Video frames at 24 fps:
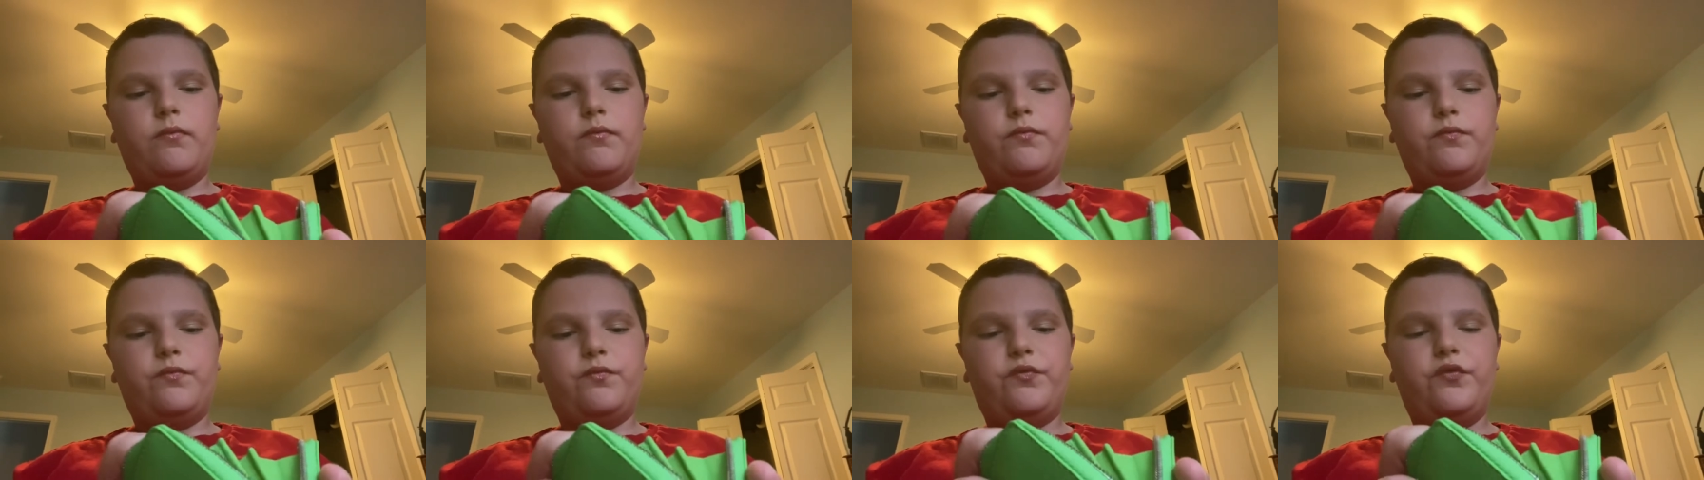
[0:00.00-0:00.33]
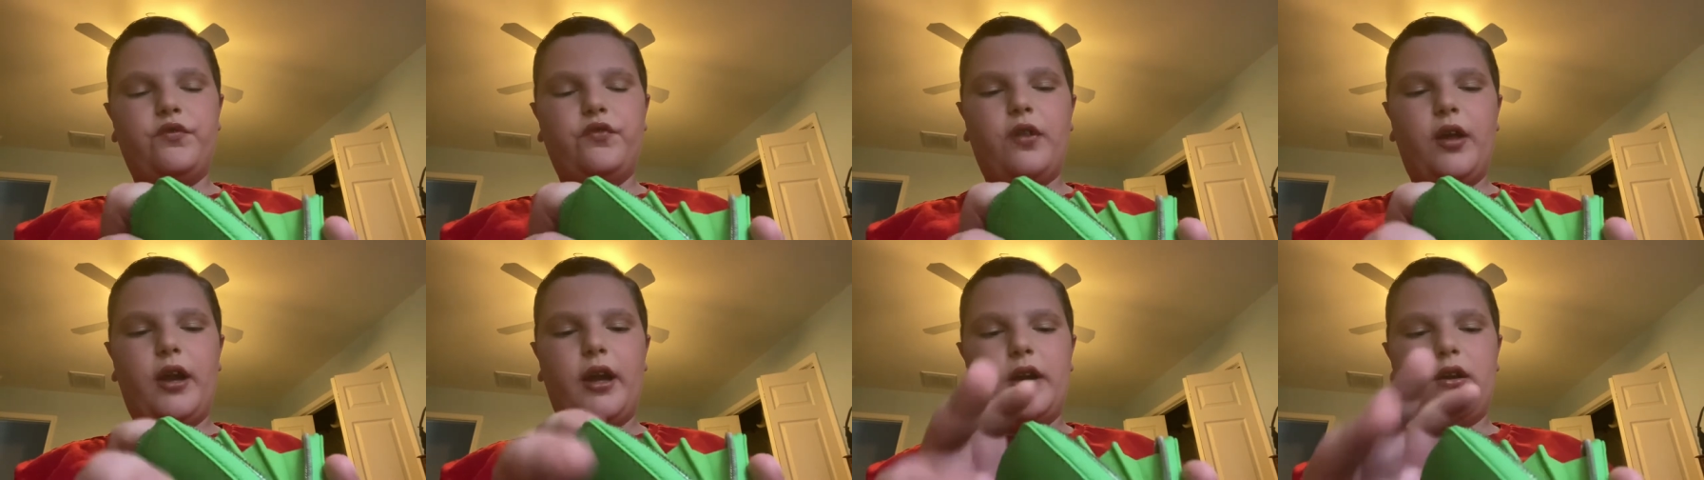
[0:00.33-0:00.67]

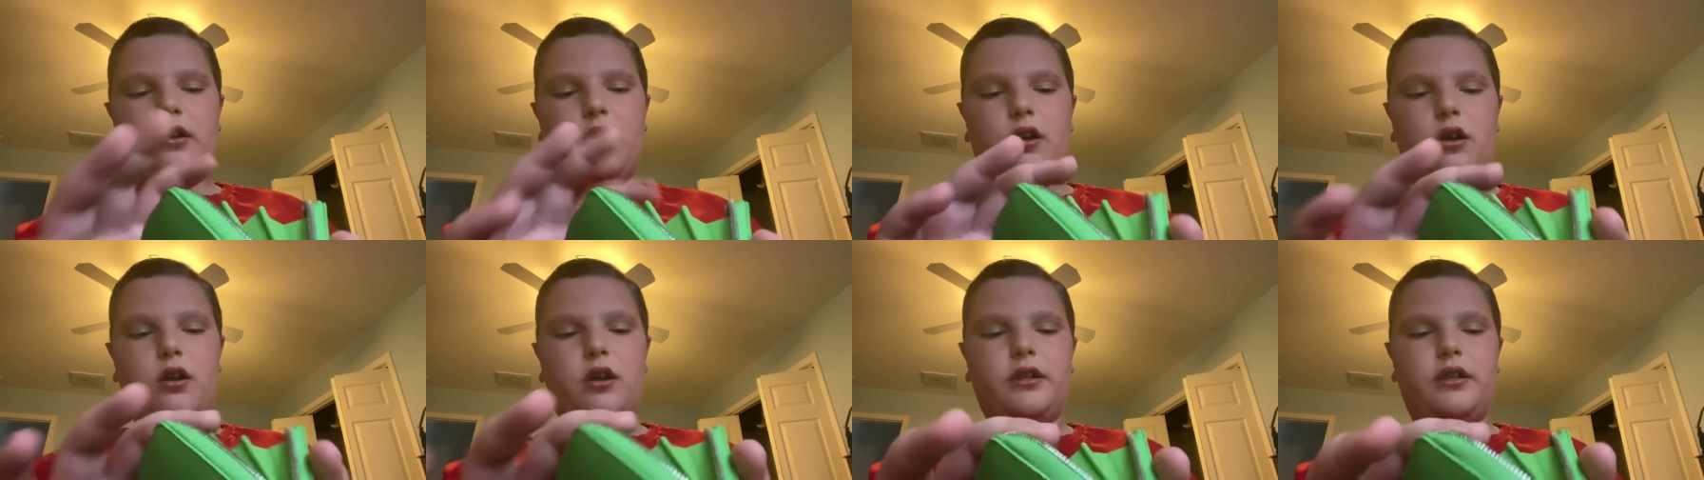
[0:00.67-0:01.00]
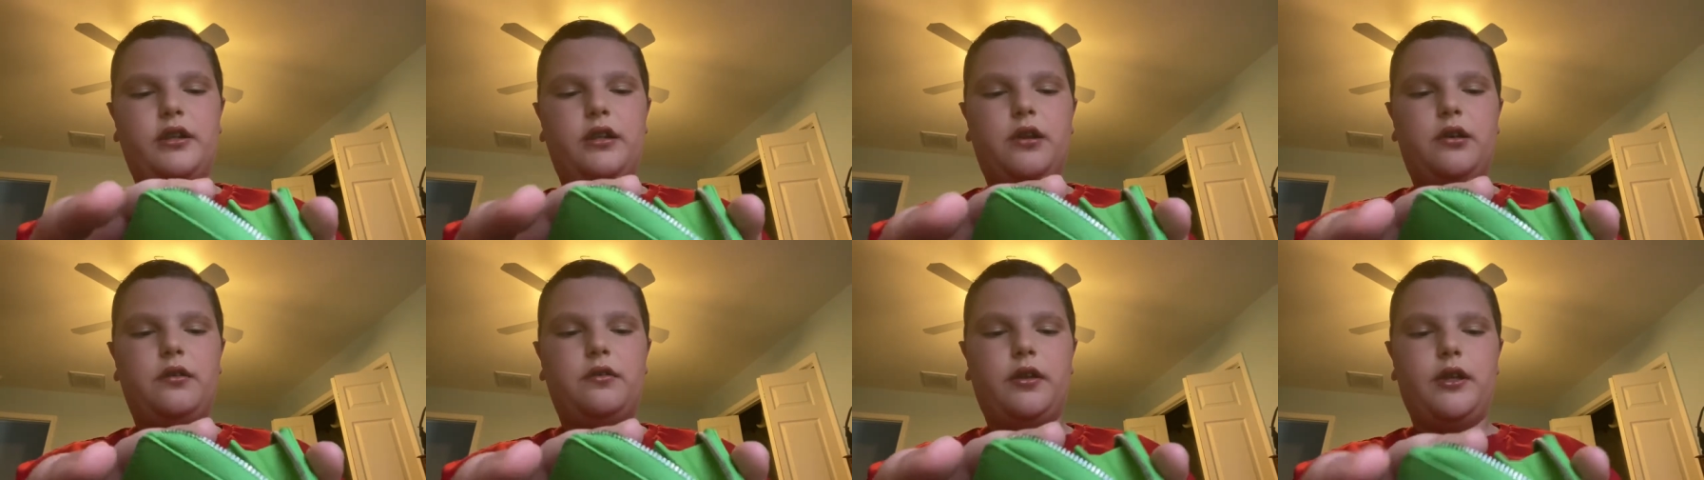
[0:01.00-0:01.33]
Lion card, and
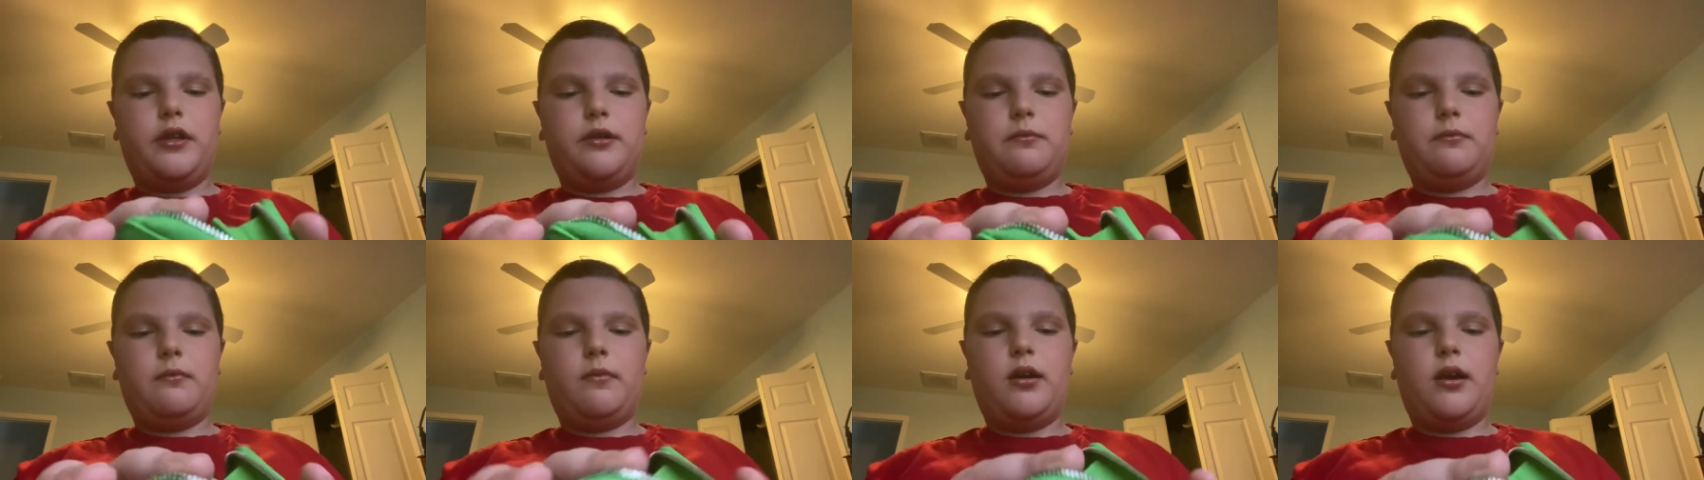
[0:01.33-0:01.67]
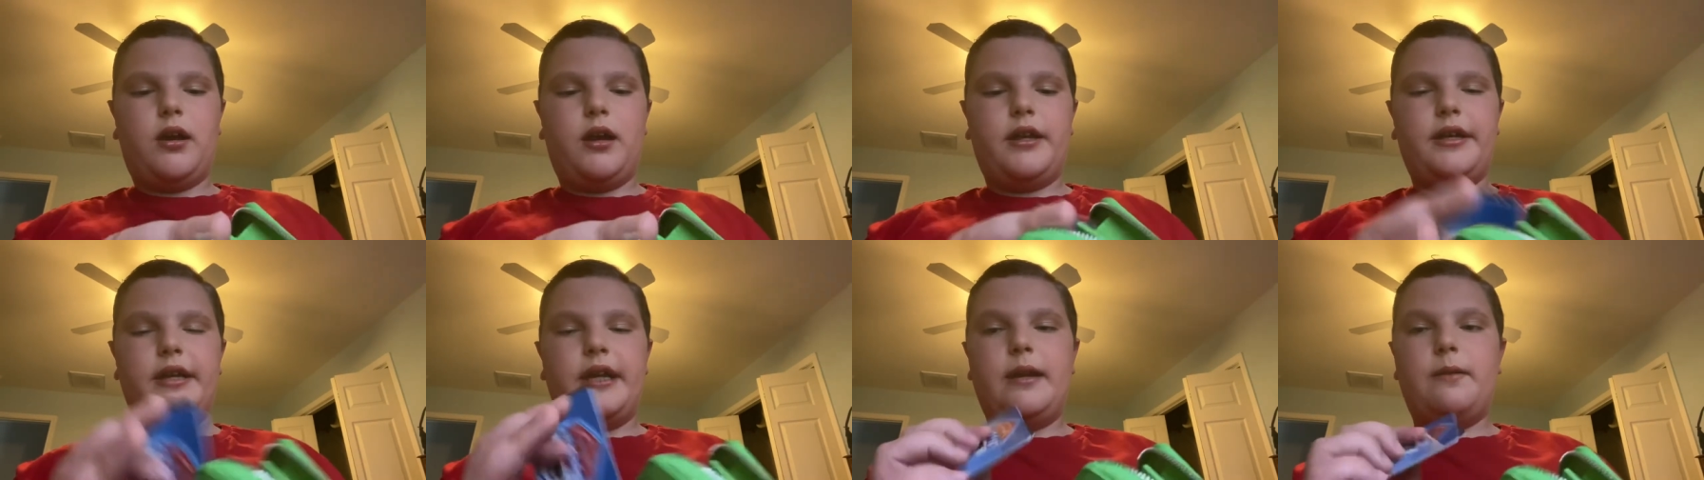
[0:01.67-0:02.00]
then like
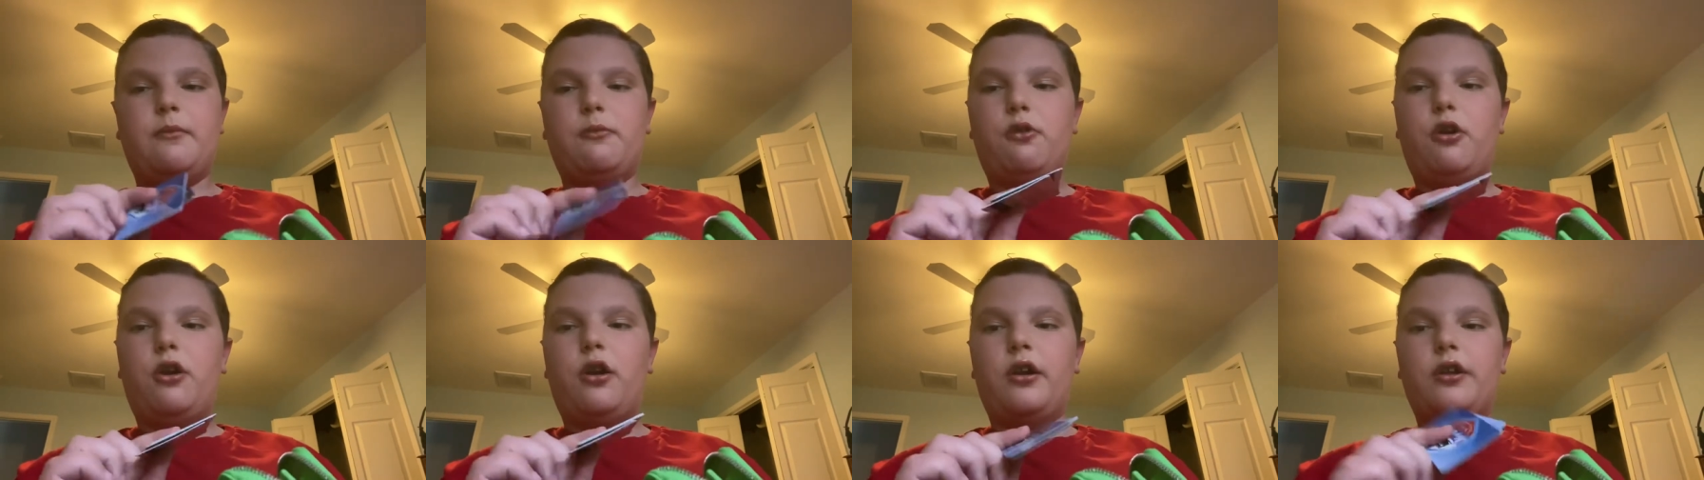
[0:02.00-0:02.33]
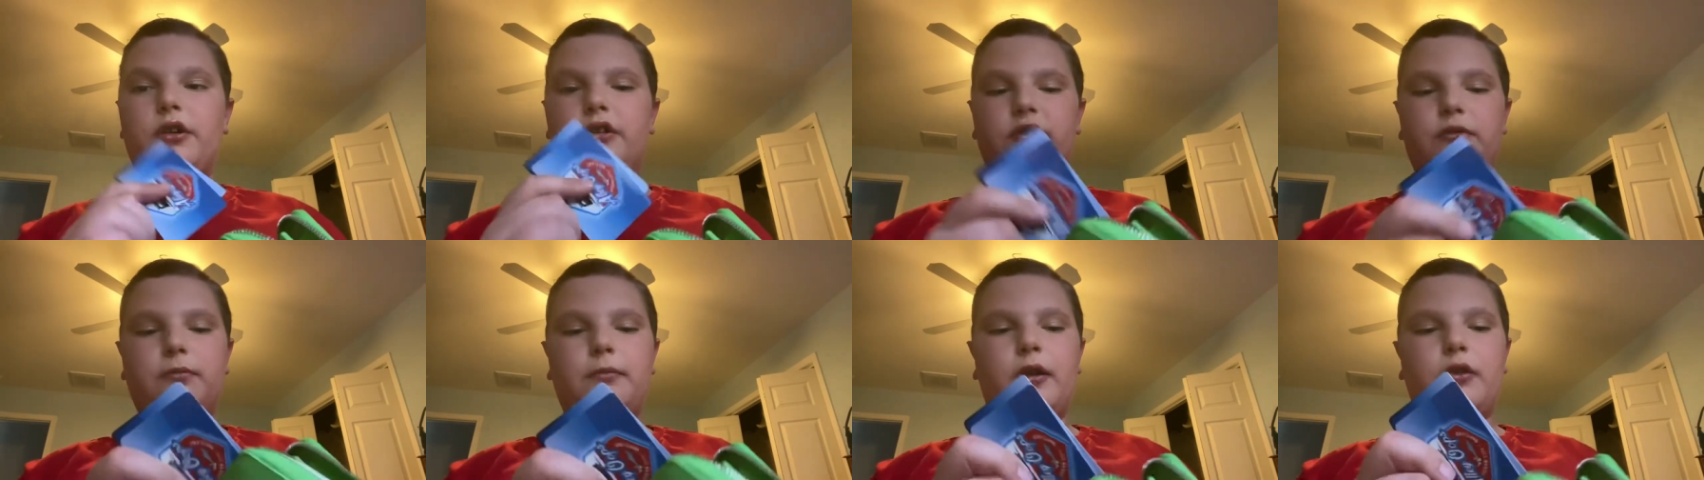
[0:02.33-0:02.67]
my game
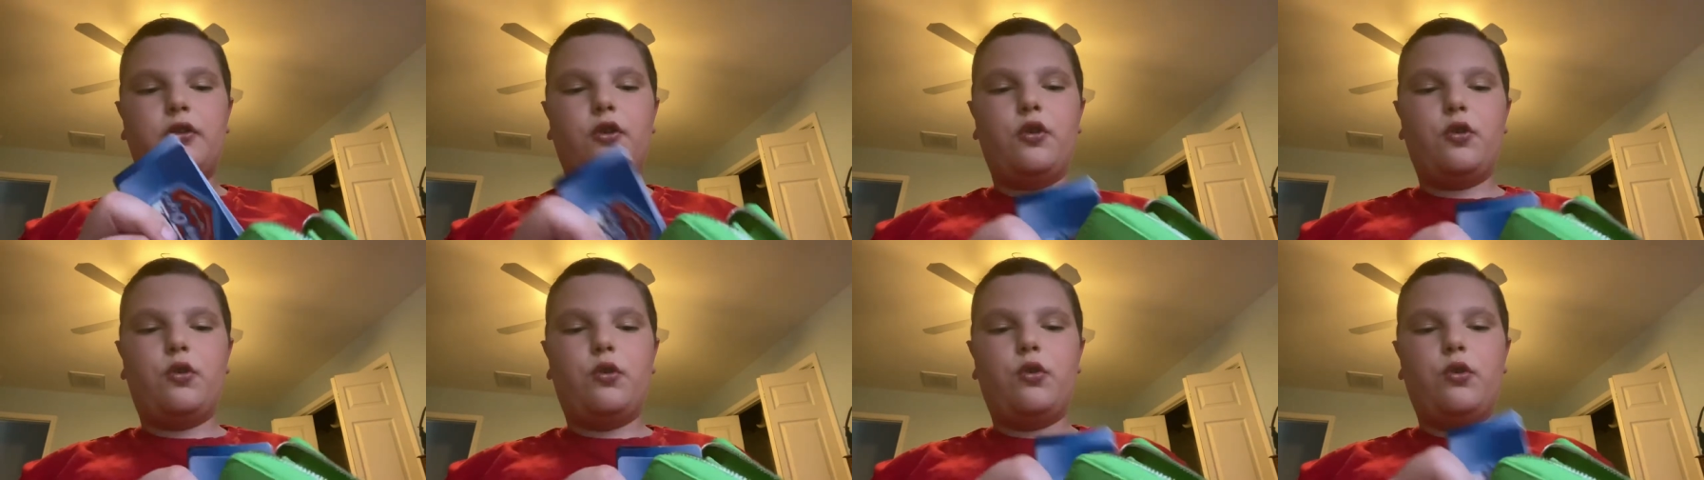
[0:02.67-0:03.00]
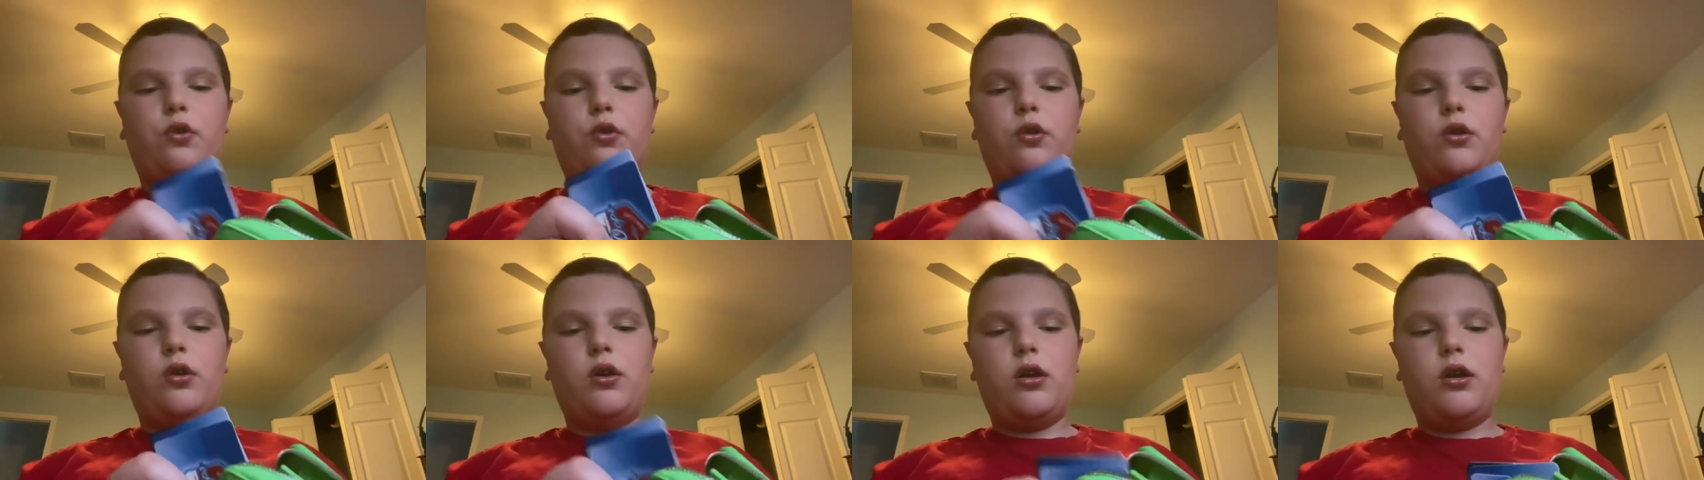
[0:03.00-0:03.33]
cards to my local